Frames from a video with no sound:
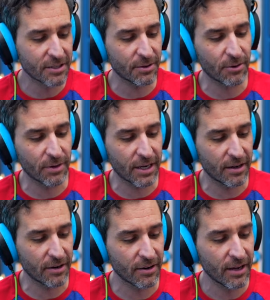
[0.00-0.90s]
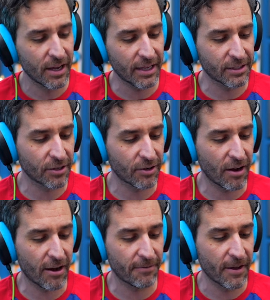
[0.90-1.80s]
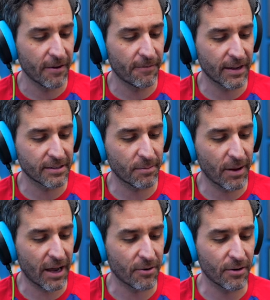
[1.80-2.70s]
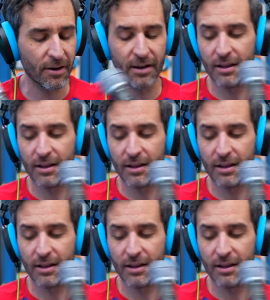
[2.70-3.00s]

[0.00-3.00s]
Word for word: So I can go in here and turn off phantom power